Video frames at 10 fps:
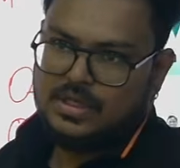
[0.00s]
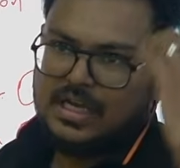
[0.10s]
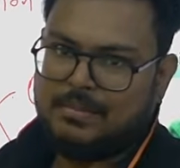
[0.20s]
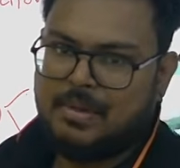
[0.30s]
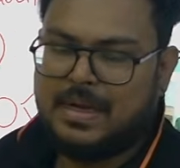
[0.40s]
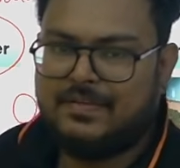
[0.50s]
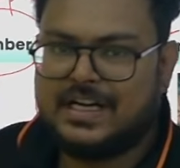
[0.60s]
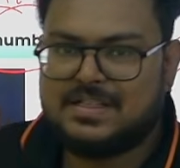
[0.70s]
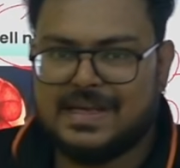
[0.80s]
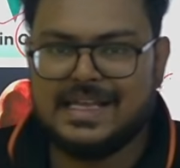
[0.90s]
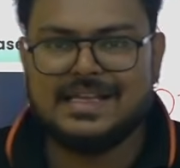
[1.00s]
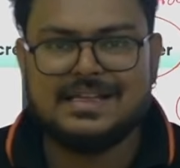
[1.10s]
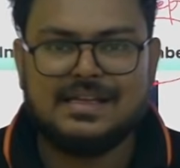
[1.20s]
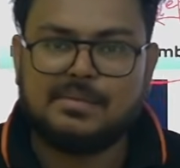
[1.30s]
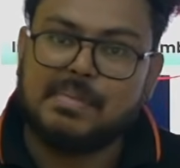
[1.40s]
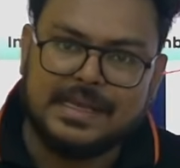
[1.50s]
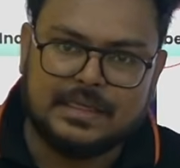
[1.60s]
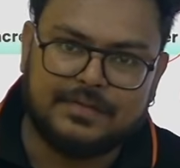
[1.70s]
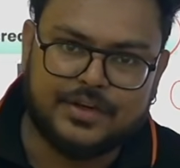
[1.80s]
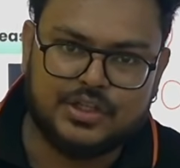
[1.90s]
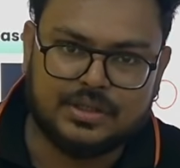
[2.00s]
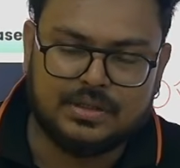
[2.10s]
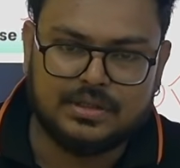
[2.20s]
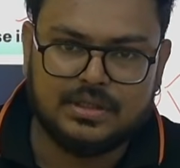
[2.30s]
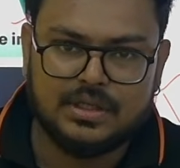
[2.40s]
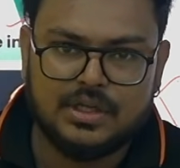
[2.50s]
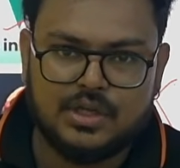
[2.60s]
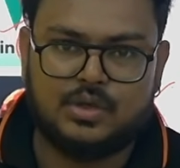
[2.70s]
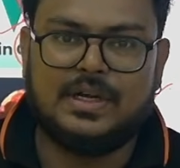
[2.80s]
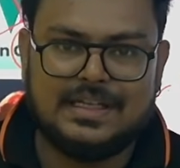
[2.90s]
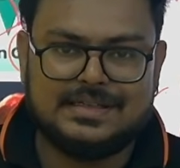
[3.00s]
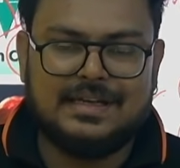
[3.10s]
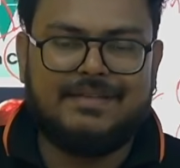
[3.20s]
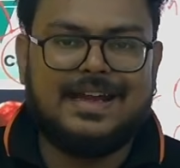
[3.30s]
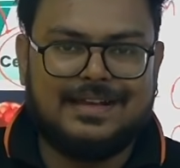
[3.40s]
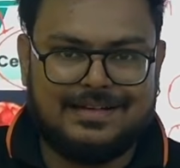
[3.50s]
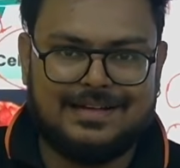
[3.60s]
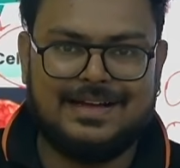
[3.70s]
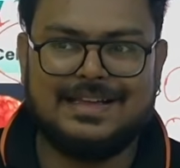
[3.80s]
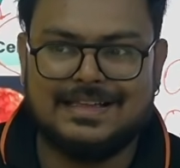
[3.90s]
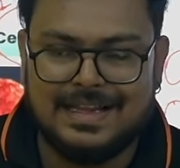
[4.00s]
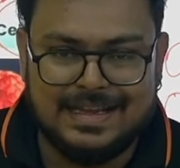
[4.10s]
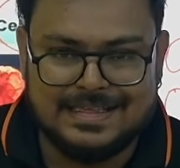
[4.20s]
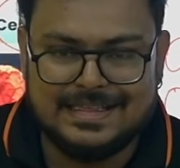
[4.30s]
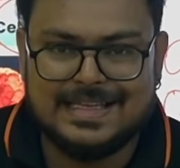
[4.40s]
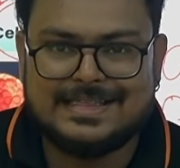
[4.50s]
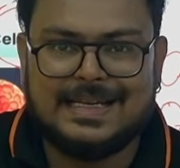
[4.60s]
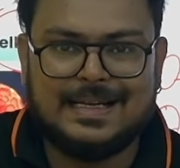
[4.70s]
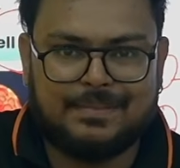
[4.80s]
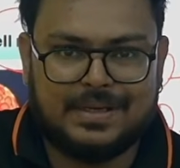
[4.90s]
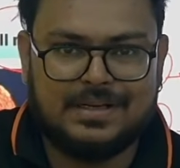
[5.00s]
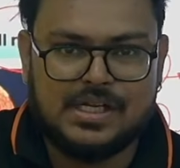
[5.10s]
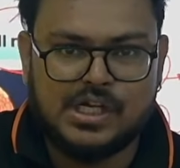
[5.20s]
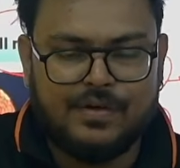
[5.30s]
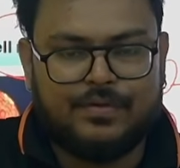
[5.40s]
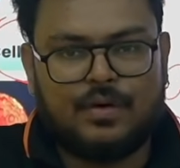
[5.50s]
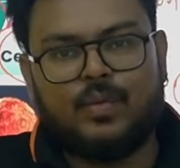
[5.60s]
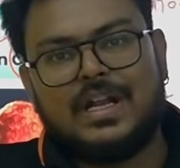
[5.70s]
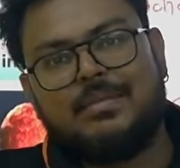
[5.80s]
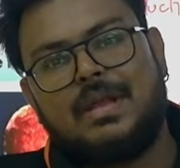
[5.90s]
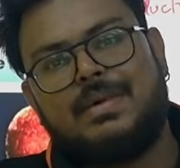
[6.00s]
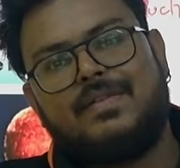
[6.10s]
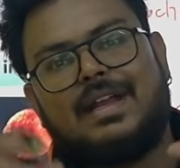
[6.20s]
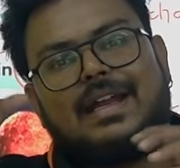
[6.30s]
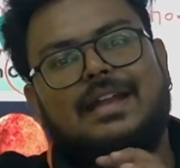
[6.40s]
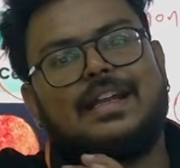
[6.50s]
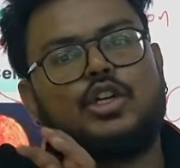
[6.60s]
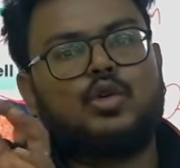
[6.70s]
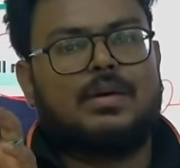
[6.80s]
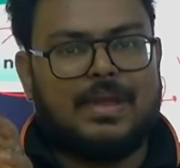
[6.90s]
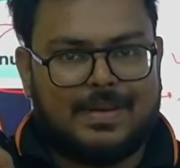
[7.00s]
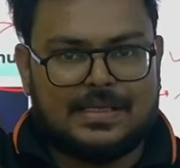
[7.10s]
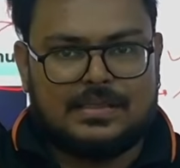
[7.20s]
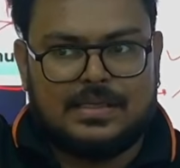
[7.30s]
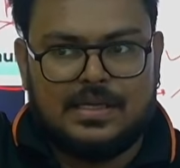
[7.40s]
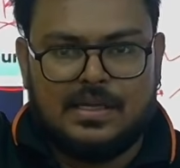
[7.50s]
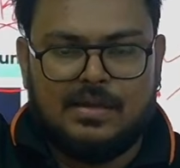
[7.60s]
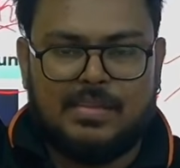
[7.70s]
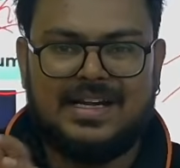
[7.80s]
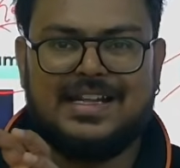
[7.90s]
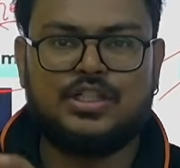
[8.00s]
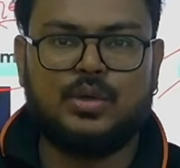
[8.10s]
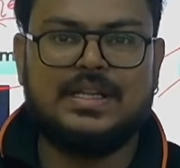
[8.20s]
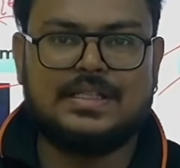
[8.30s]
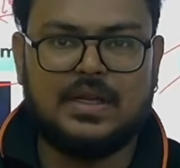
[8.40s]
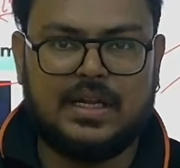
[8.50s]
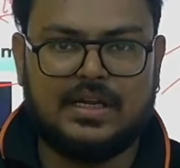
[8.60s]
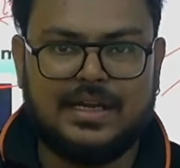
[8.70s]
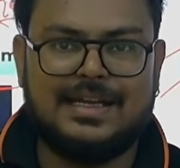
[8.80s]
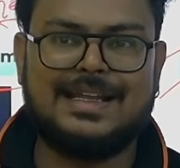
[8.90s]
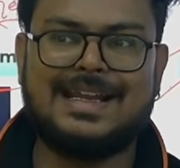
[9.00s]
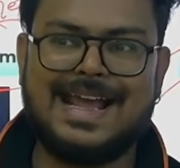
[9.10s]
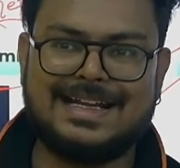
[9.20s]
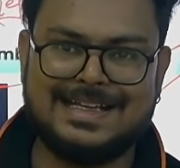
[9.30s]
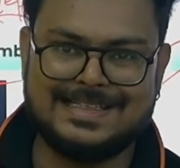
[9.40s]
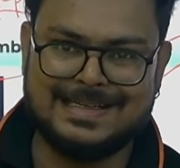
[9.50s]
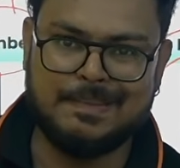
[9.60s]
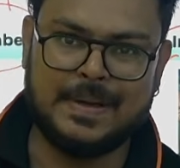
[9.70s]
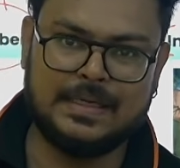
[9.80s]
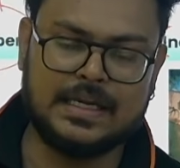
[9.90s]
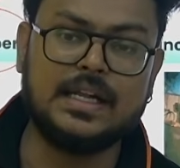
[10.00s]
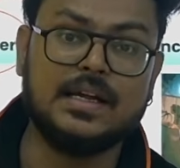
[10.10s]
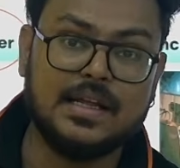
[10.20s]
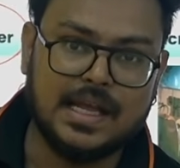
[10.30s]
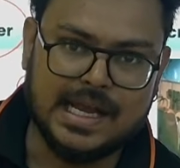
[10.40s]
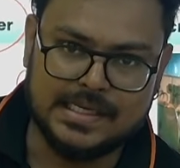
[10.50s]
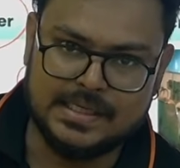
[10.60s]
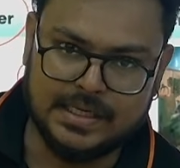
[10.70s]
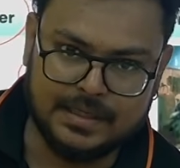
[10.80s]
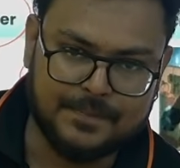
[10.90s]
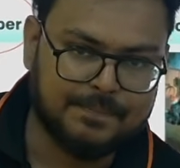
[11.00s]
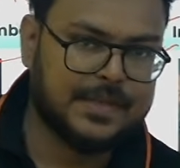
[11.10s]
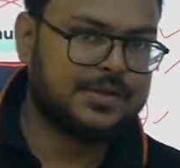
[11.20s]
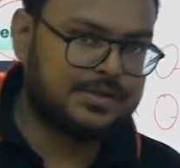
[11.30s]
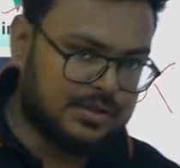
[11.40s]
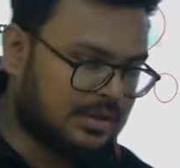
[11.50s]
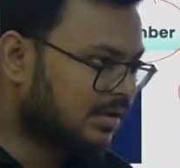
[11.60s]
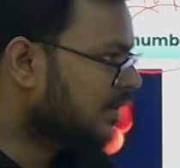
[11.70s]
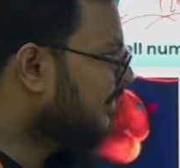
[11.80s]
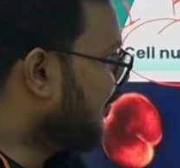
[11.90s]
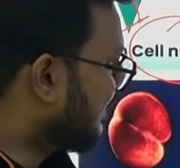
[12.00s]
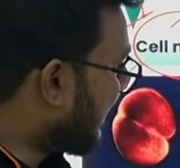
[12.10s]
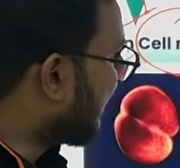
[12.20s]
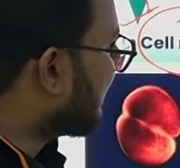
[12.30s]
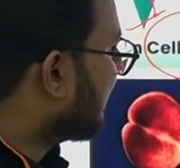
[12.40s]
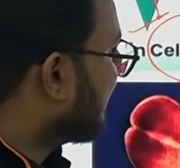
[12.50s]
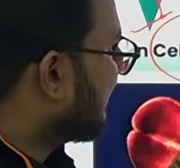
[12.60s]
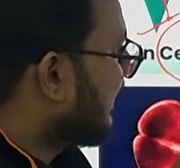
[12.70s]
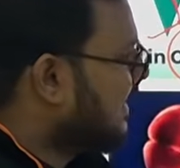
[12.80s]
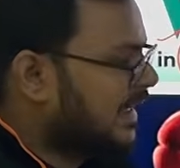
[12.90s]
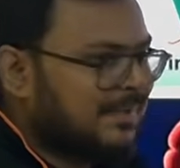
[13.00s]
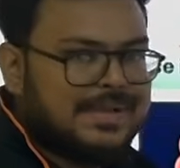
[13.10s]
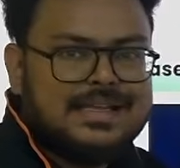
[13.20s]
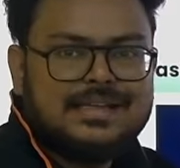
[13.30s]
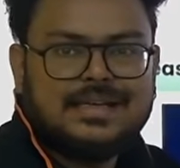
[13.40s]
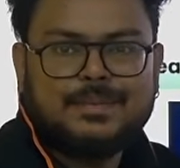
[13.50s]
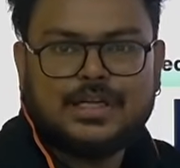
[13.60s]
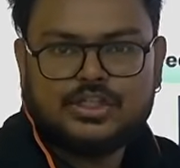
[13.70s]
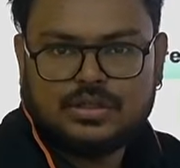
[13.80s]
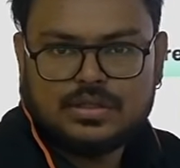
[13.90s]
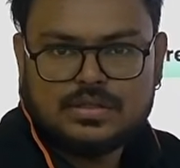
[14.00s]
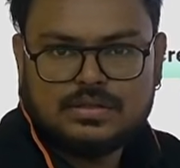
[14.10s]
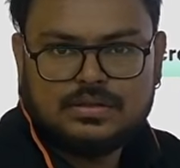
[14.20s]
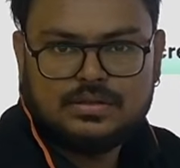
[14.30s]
Amoeba divides by binary fission. So it is dividing, it is increasing the cell number. From one amoeba we are getting 2 amoebas, but it is unicellular. It can act as independent identity. So for that, it can be reproduction also.